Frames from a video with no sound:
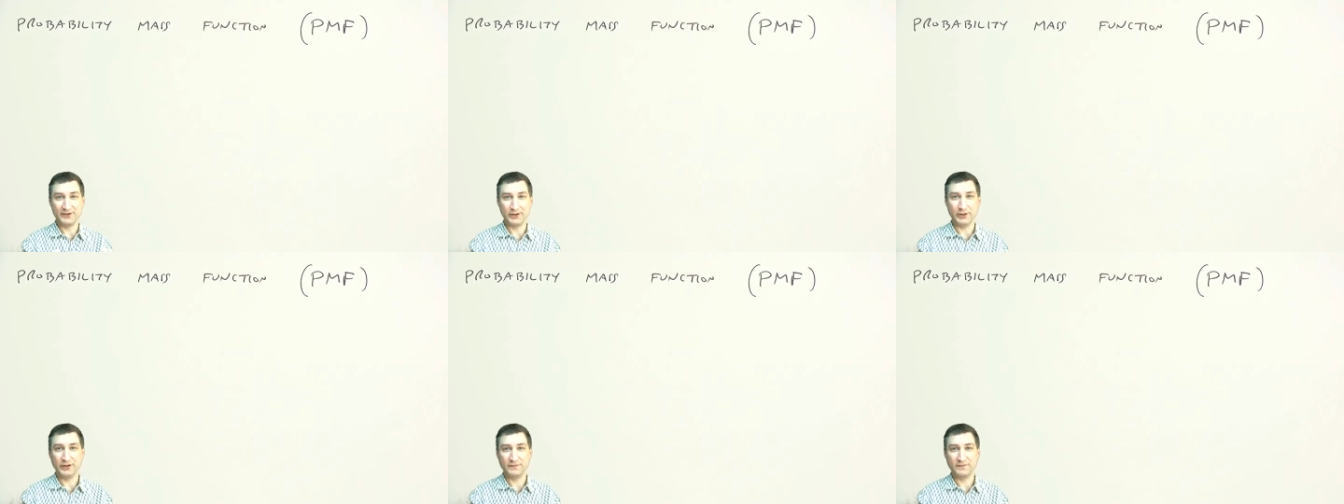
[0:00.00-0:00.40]

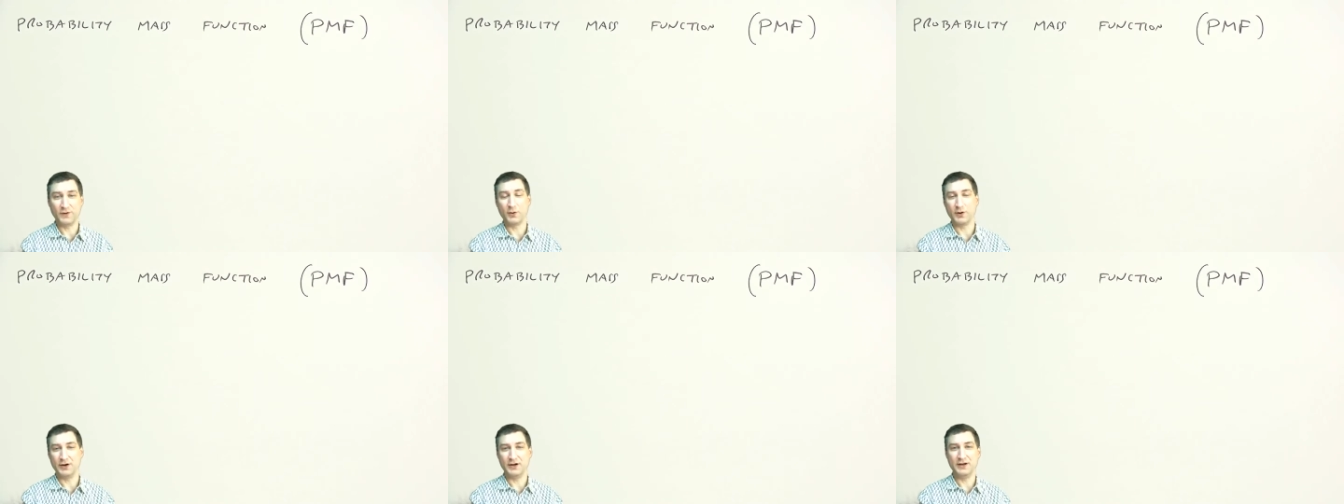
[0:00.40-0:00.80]
going
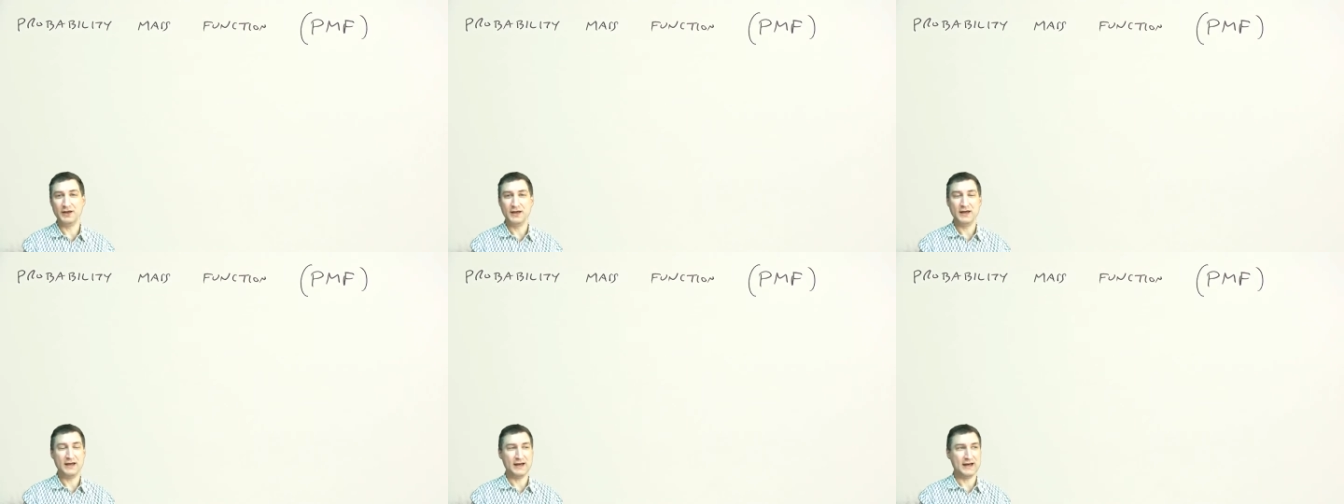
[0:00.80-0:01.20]
forward,
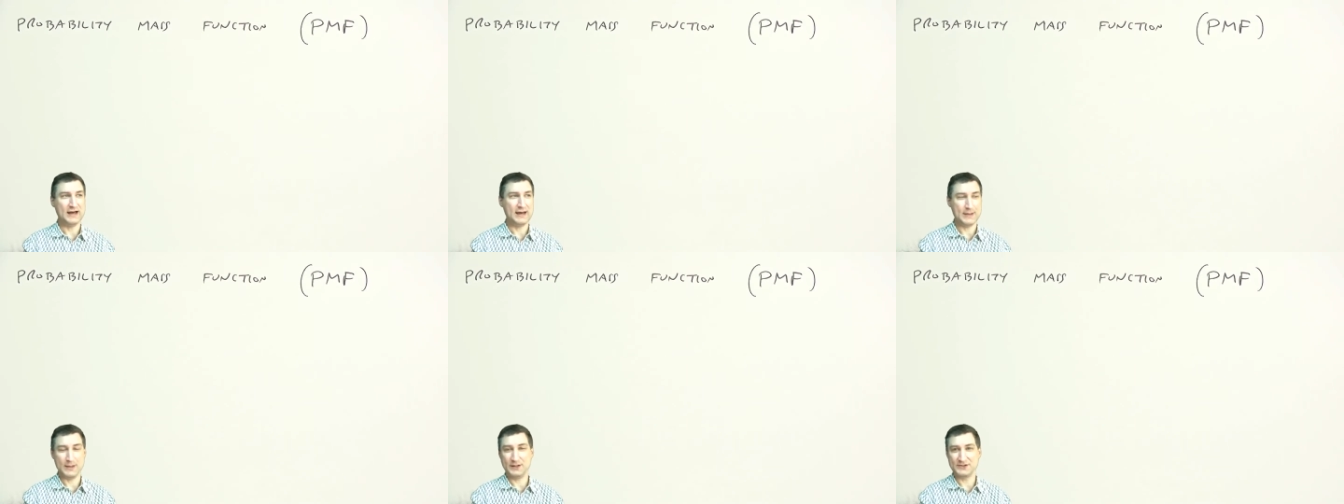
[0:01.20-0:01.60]
uh,
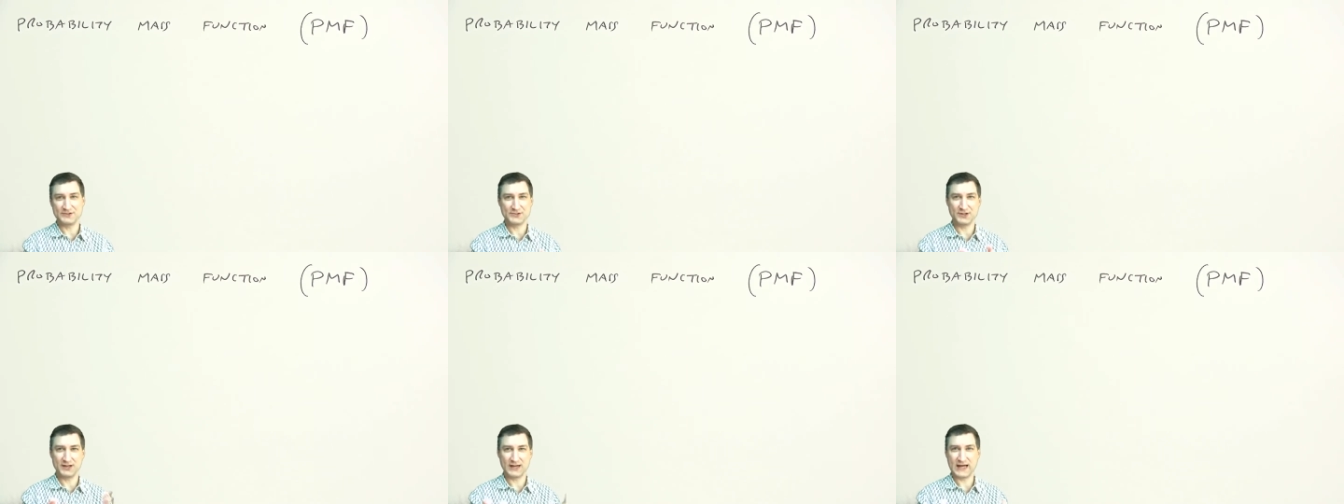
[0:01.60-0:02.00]
and then this is
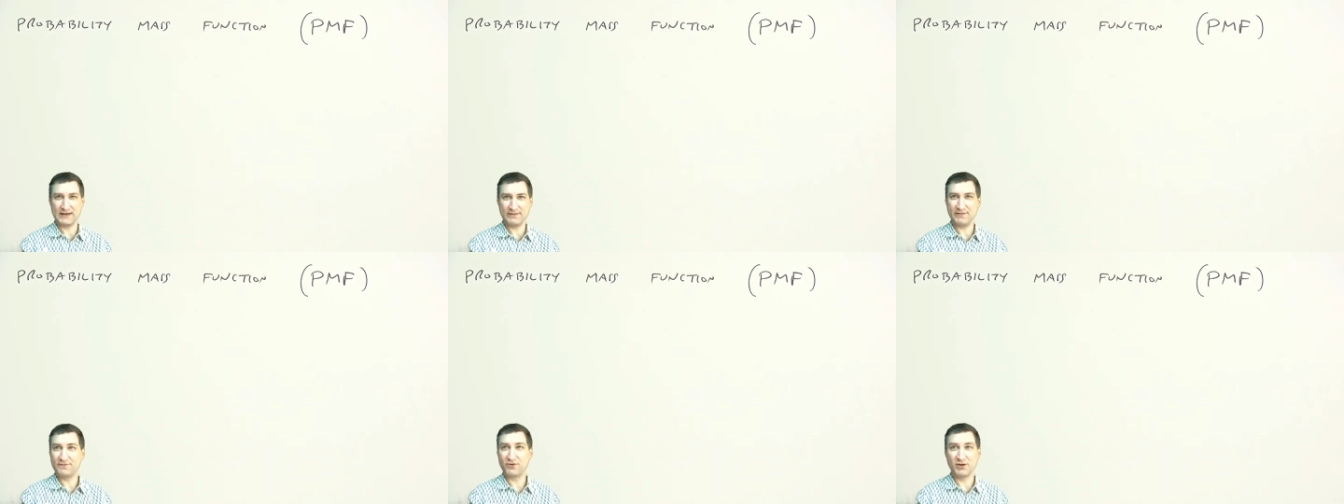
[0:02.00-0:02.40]
going to kind of
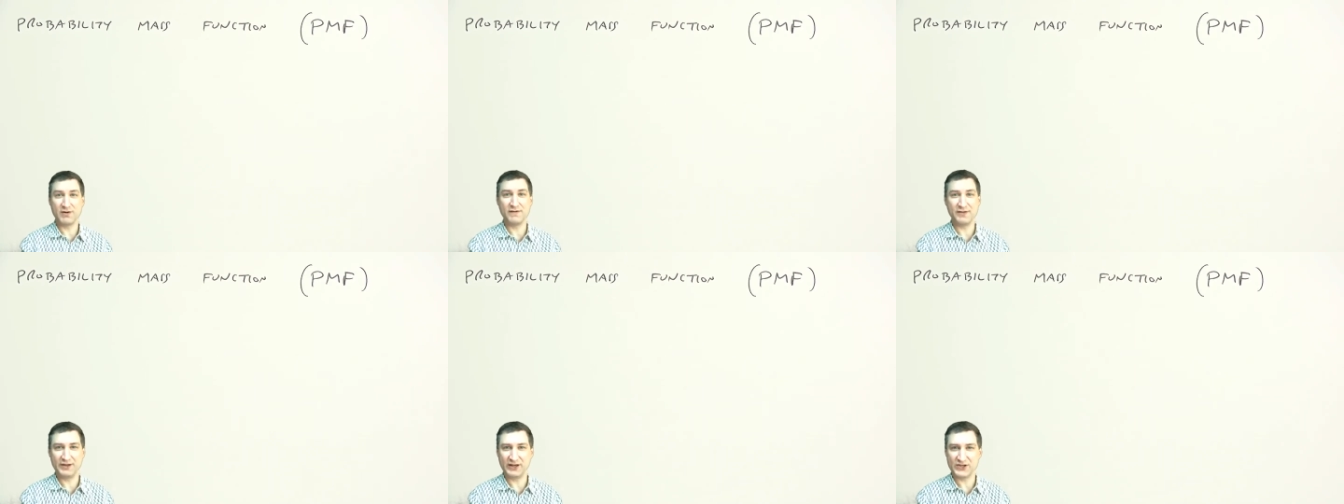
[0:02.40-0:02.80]
inform
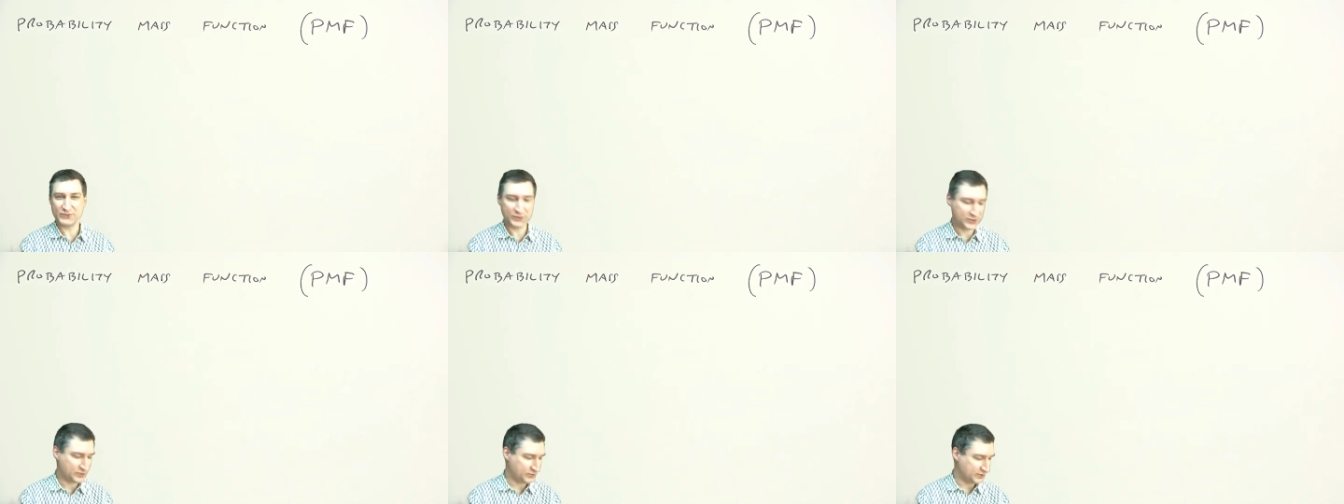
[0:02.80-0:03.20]
everything else
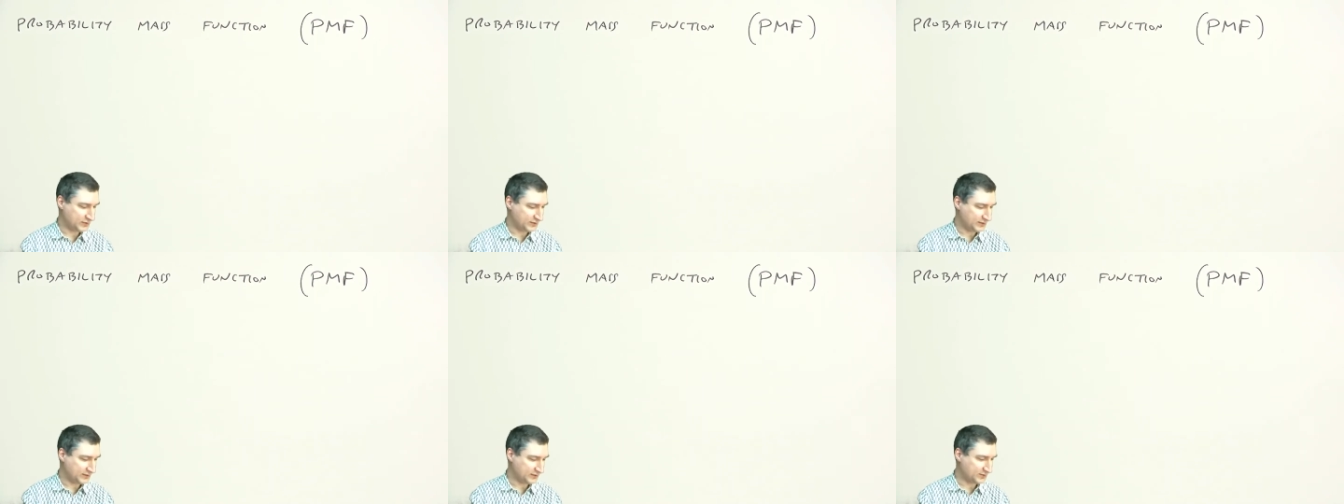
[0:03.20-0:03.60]
we do
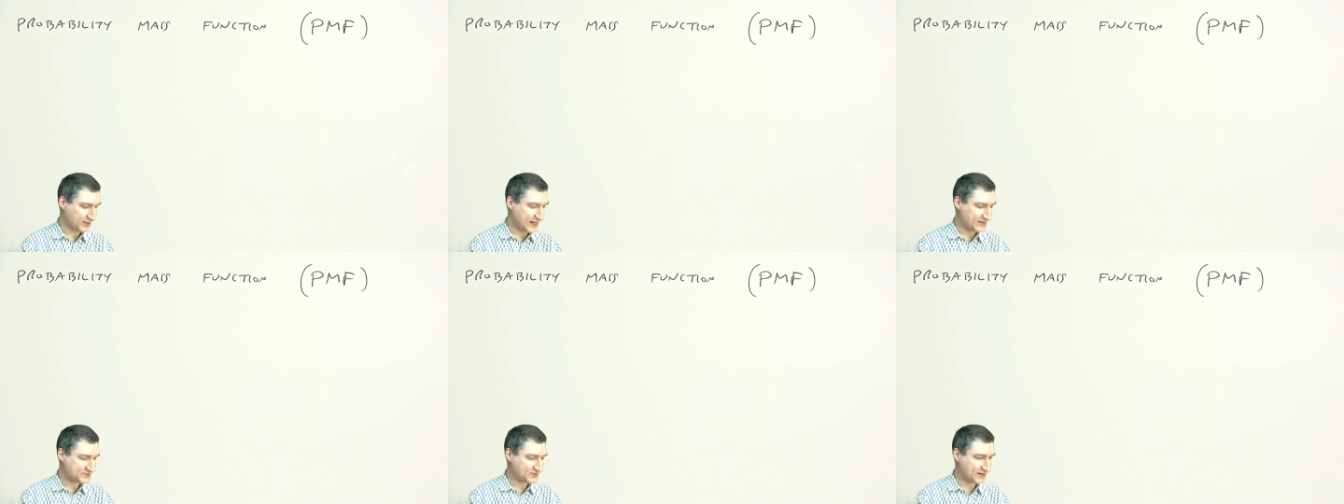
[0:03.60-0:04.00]
in, in
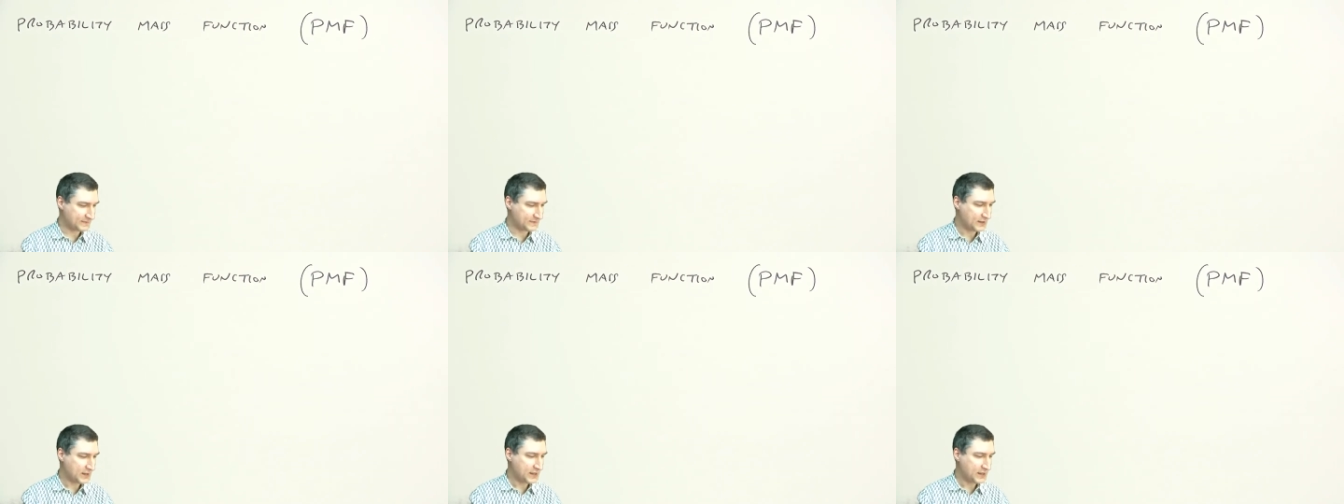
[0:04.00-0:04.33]
class, right?